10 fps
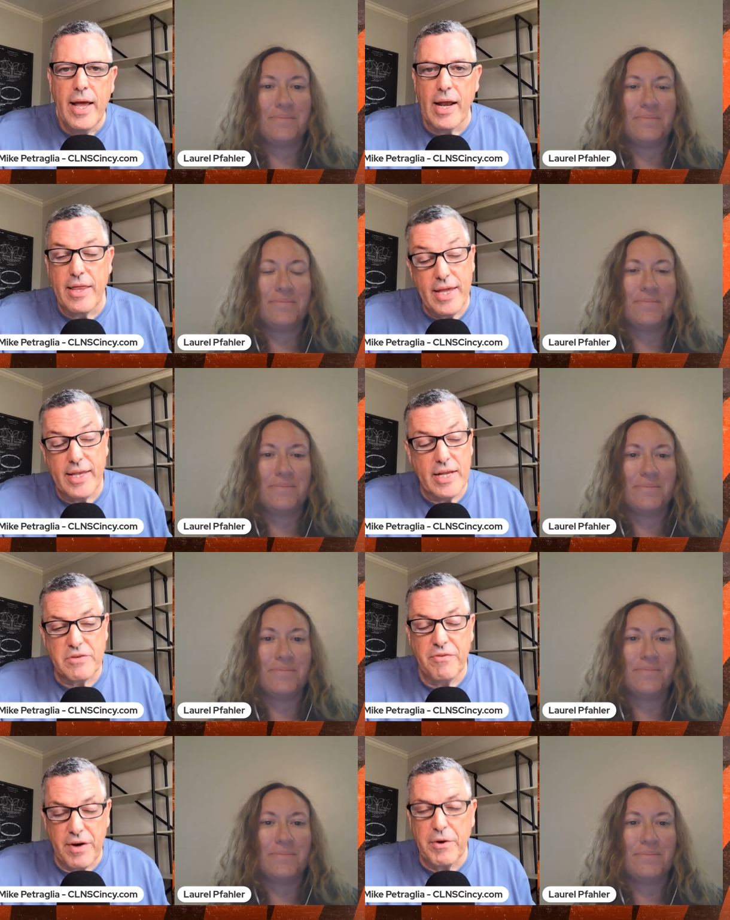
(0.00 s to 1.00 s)
Speaker 1: And I think that's
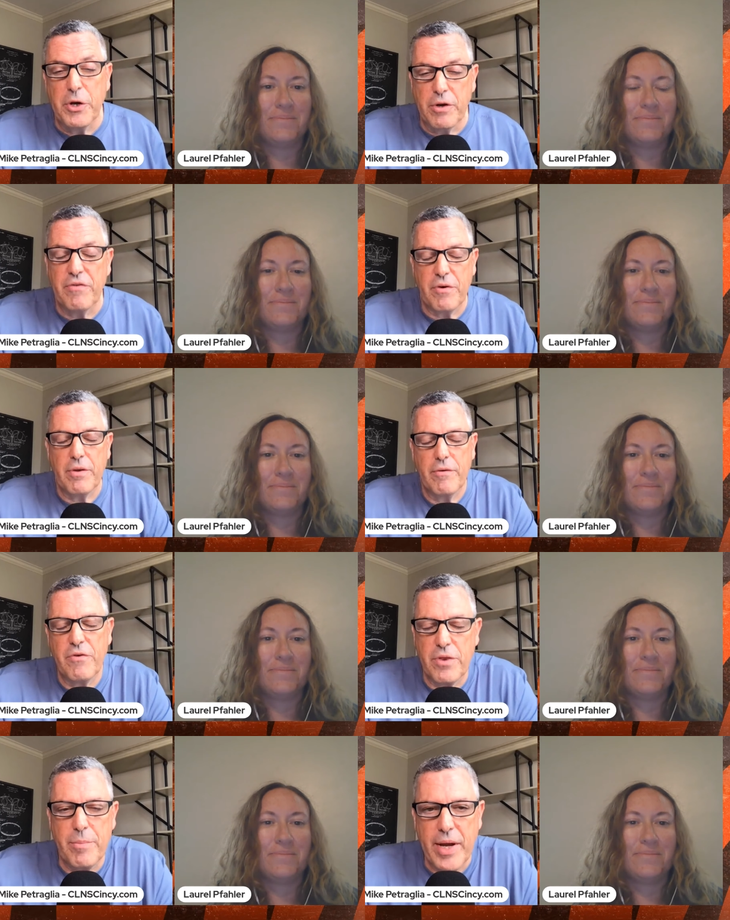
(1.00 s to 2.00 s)
very good for
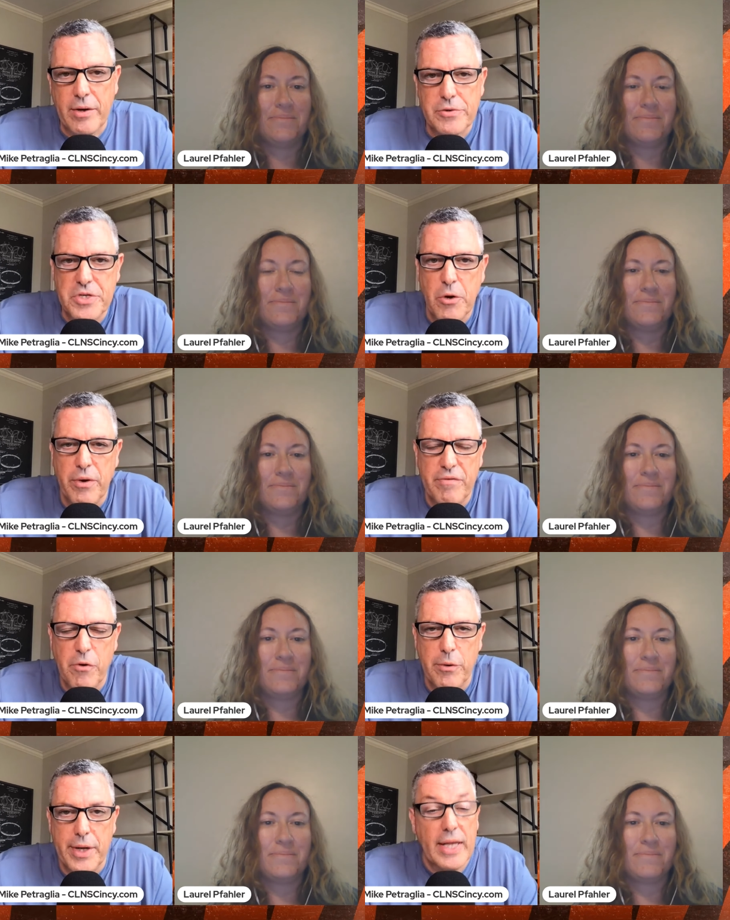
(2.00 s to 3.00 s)
for the Bengals going
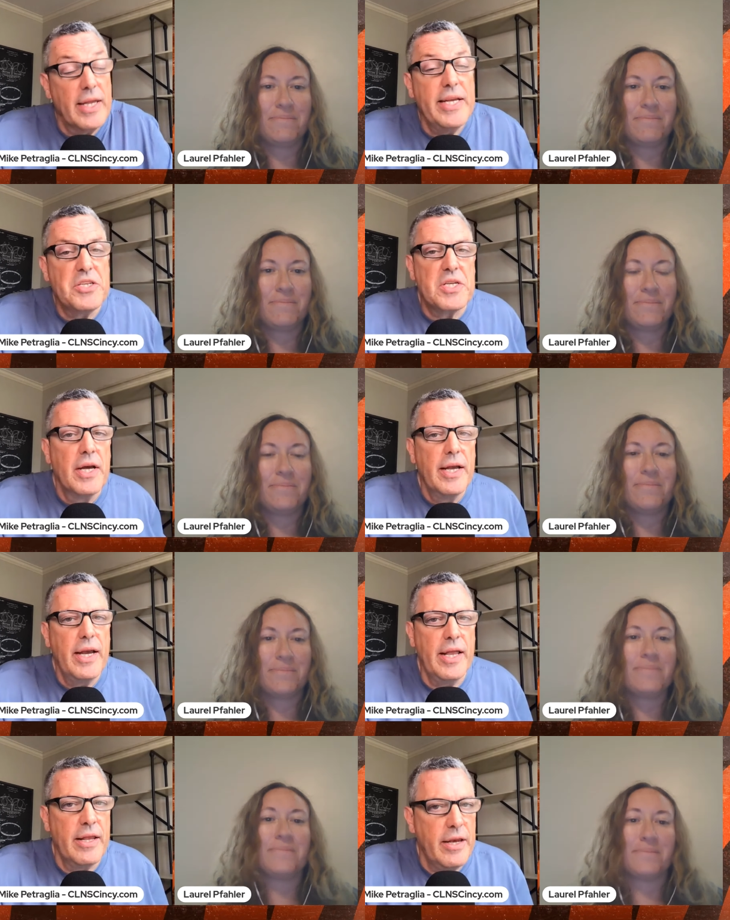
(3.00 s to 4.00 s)
forward, at least
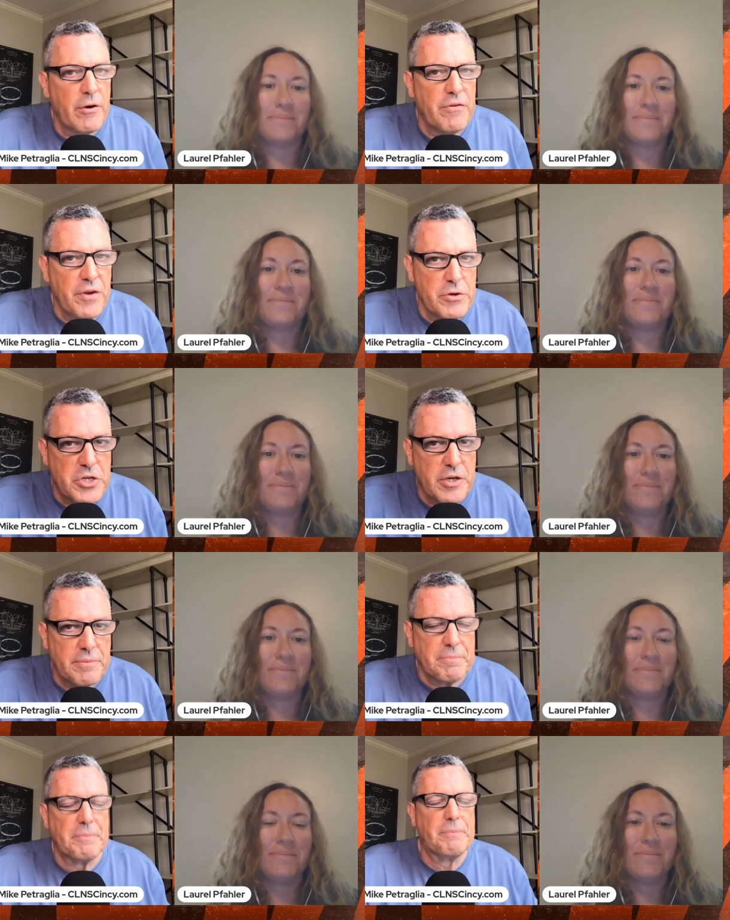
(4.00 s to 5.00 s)
in the near future.
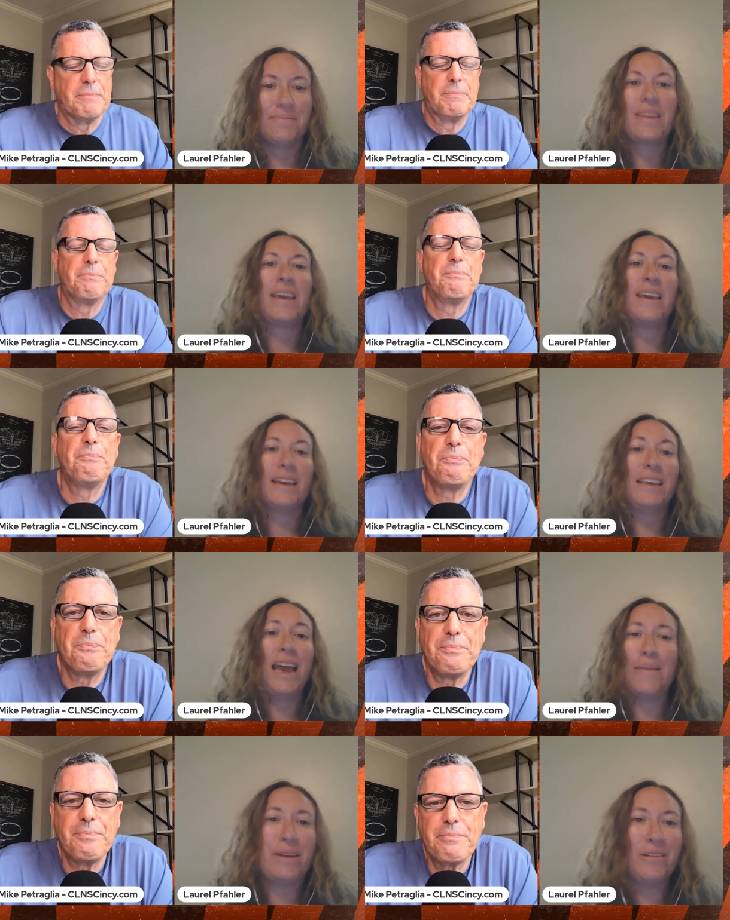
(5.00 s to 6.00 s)
Speaker 2: Yeah, I
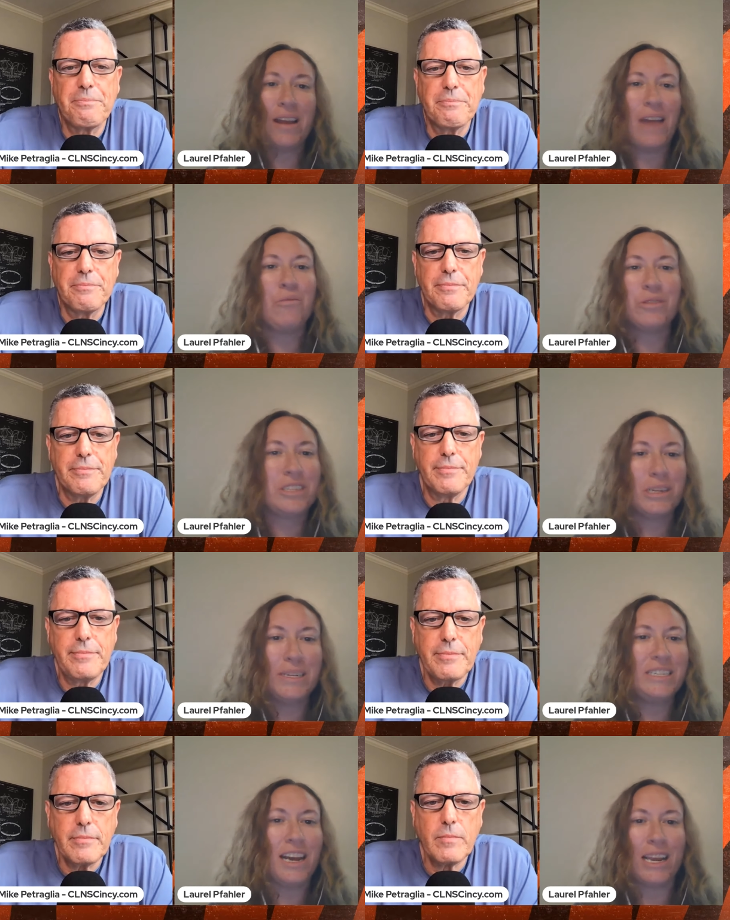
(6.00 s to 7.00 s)
mean, we'll still be
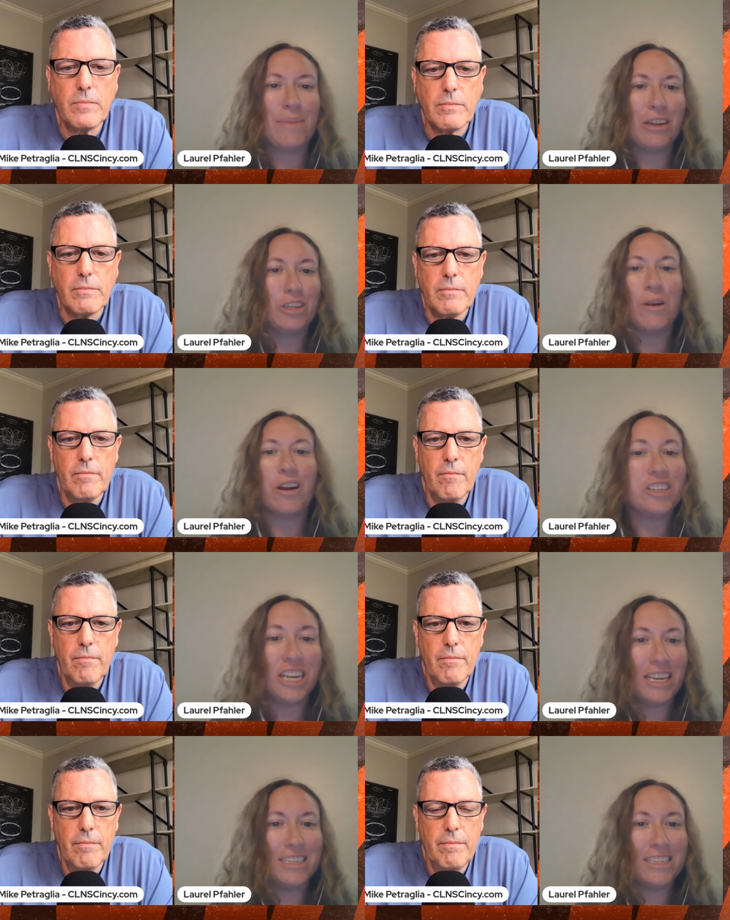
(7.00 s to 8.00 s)
talking about Ja'Marr
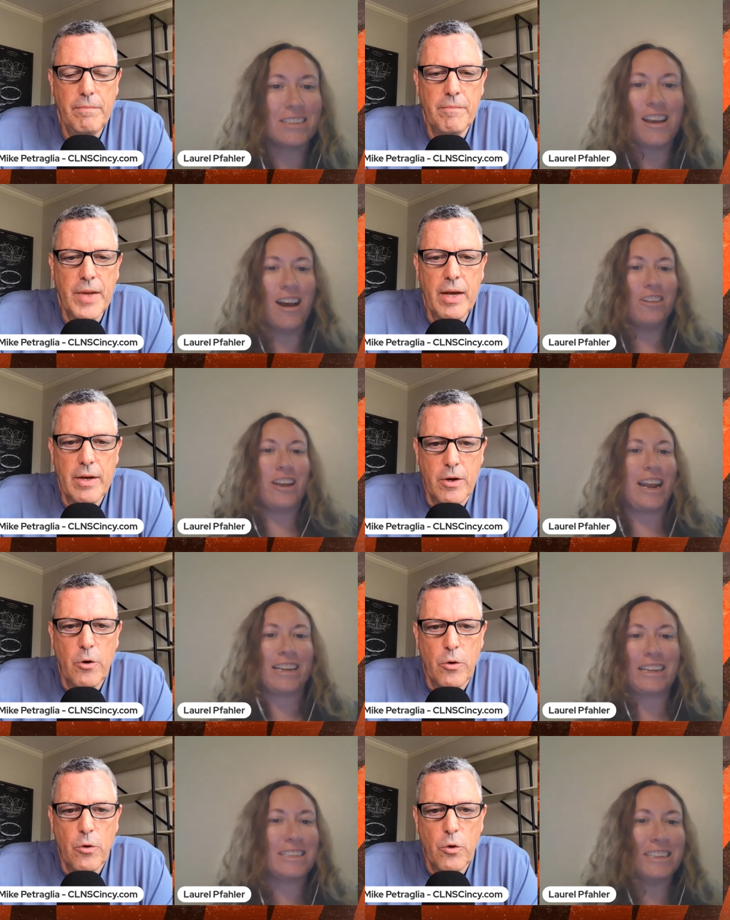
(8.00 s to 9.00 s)
Chase's contract
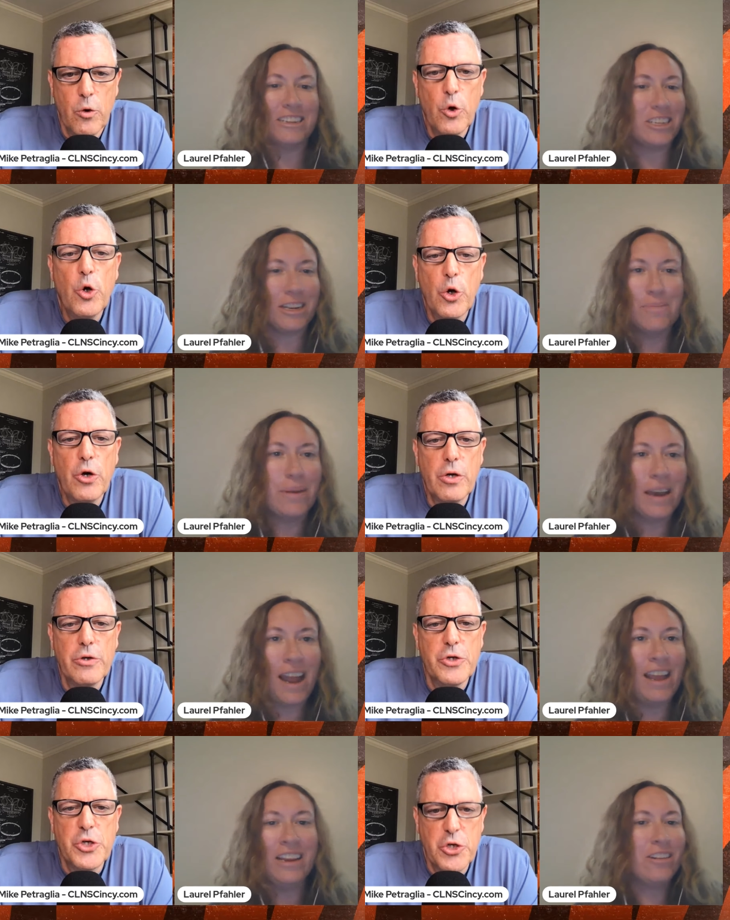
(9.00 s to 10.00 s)
extension, but
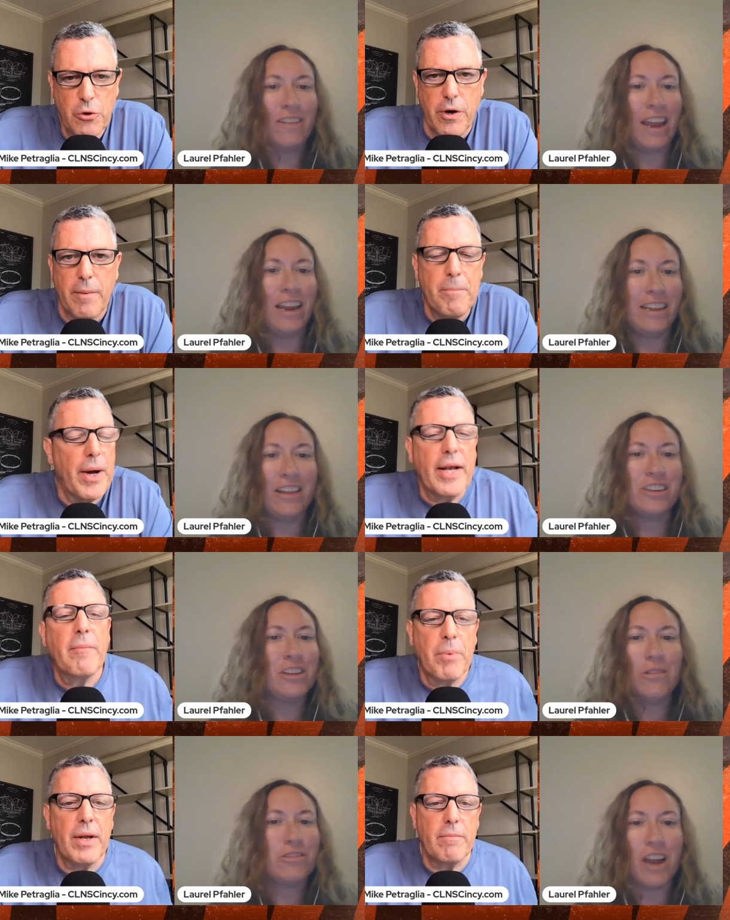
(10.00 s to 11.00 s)
you're sure, right. There's but, no
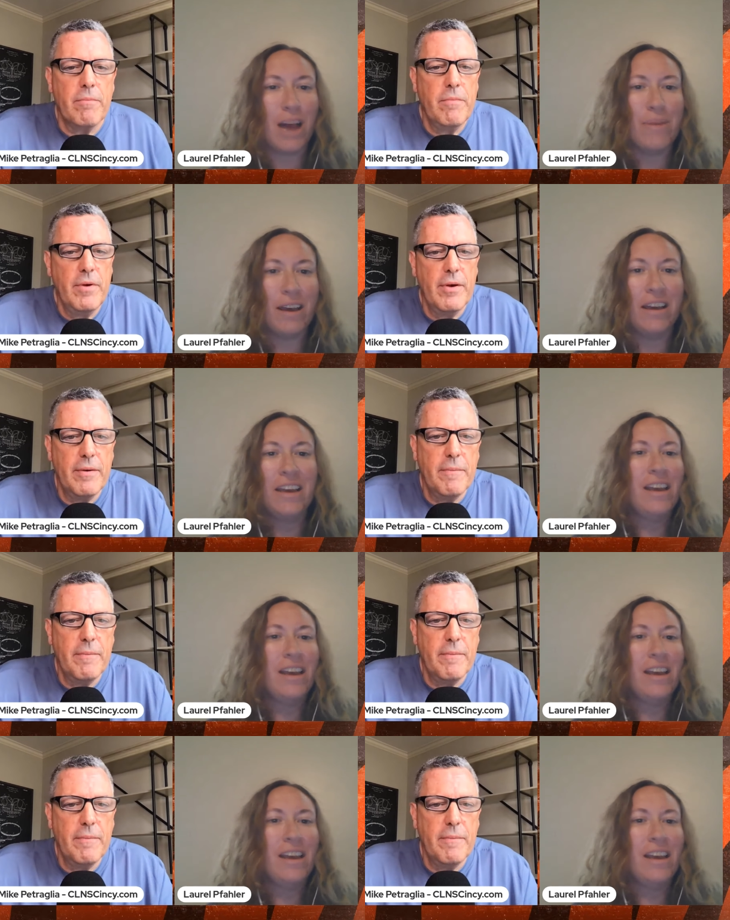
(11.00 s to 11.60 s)
but, drama